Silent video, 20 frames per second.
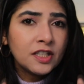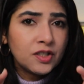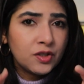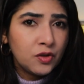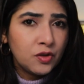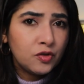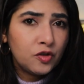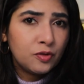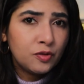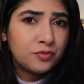this
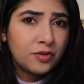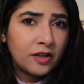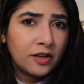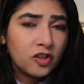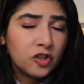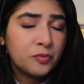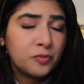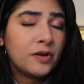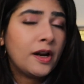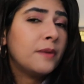YouTube
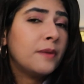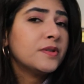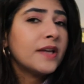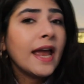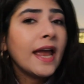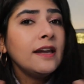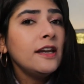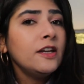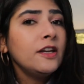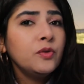channel, perhaps
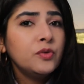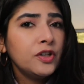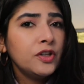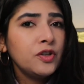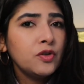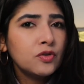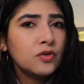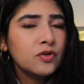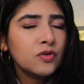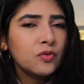any new thing
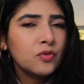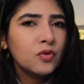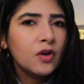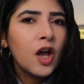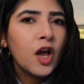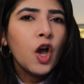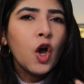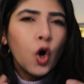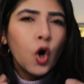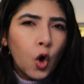you
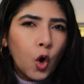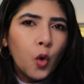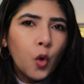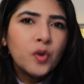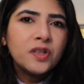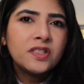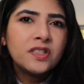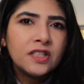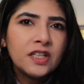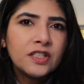do,
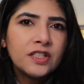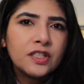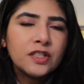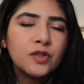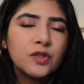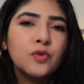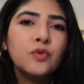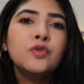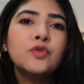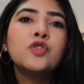always
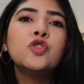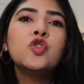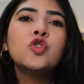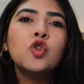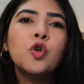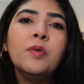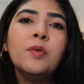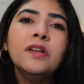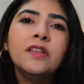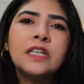teaches you
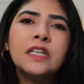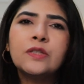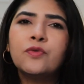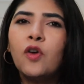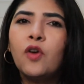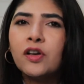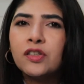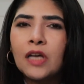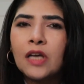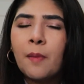so many things.
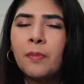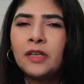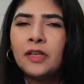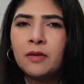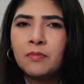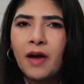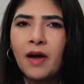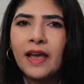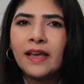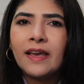For example,
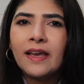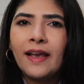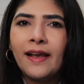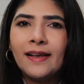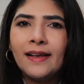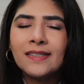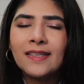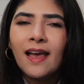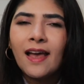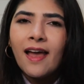in my
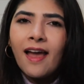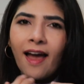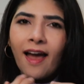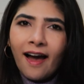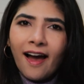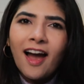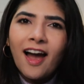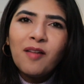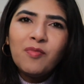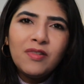case,
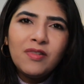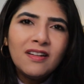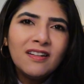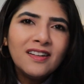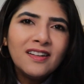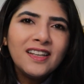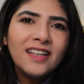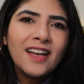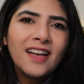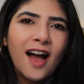I'm
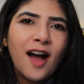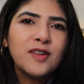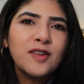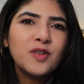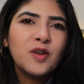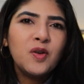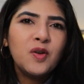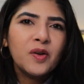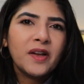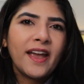learning how
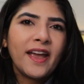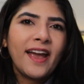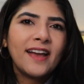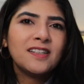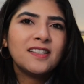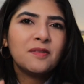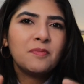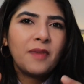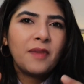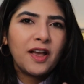to look
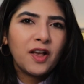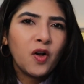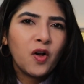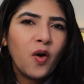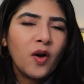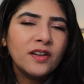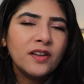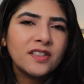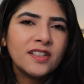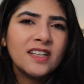at my
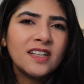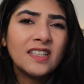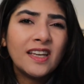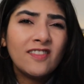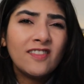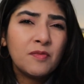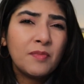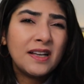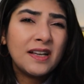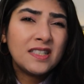content,
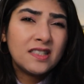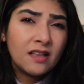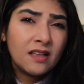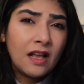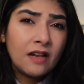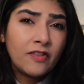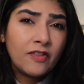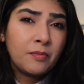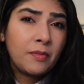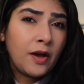even
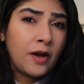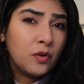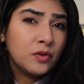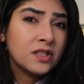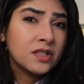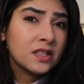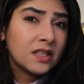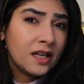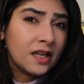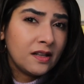myself, and my
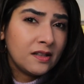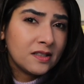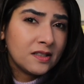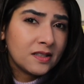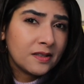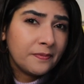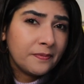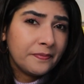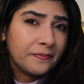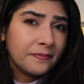own
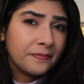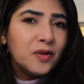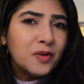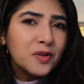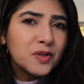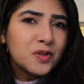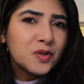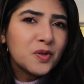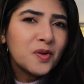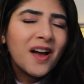skills.
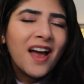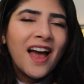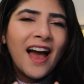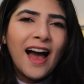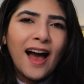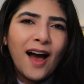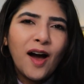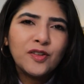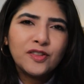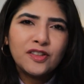Also,
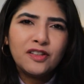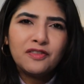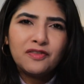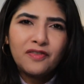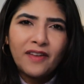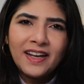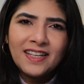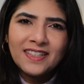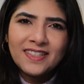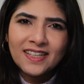how to
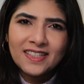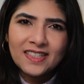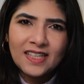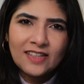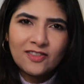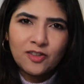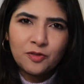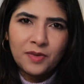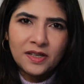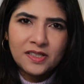define
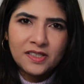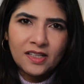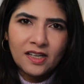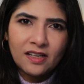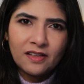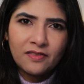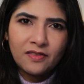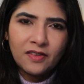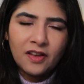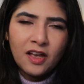success for
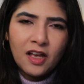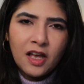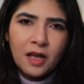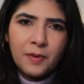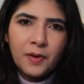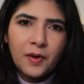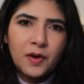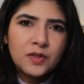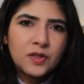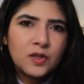myself.
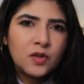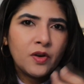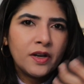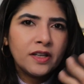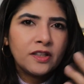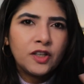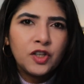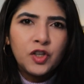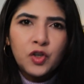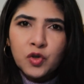Because,
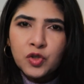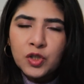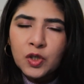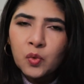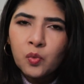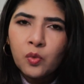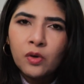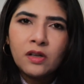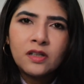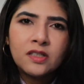in the
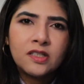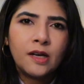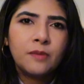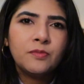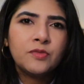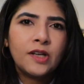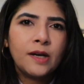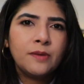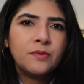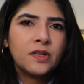YouTube world,
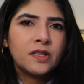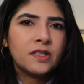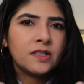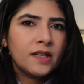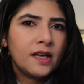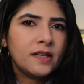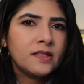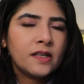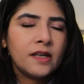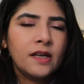sometimes
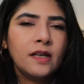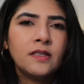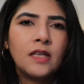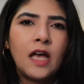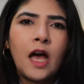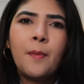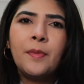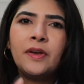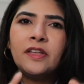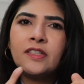success is
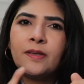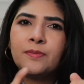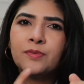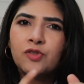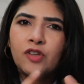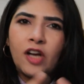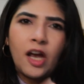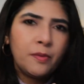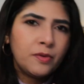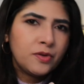how many
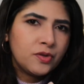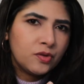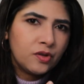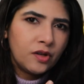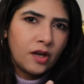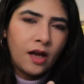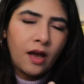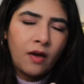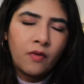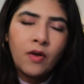subscribers do
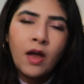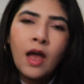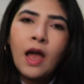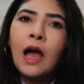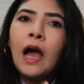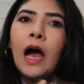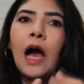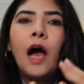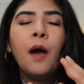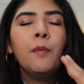you have,
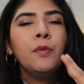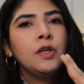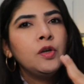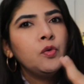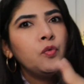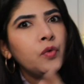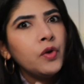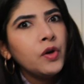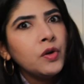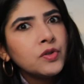how many
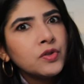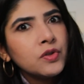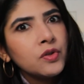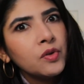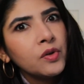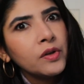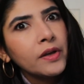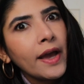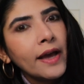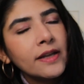views do
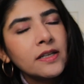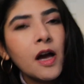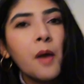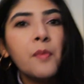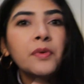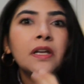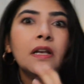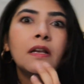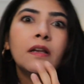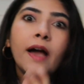you get,
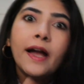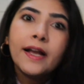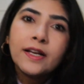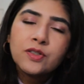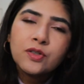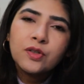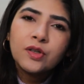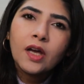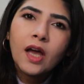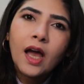how many
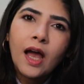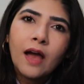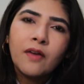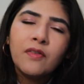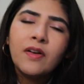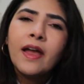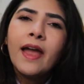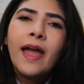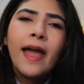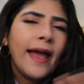likes do you
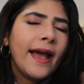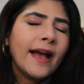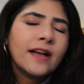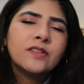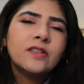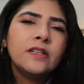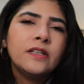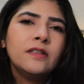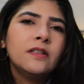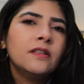have.
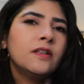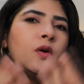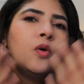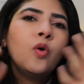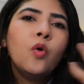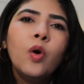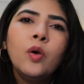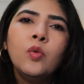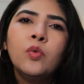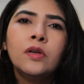Actually, in the
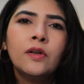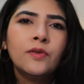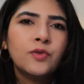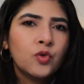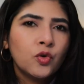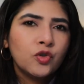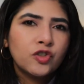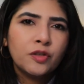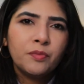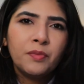whole world of
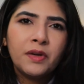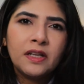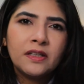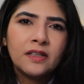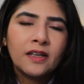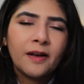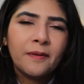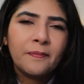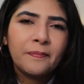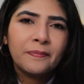social
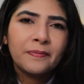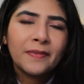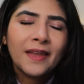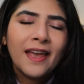media,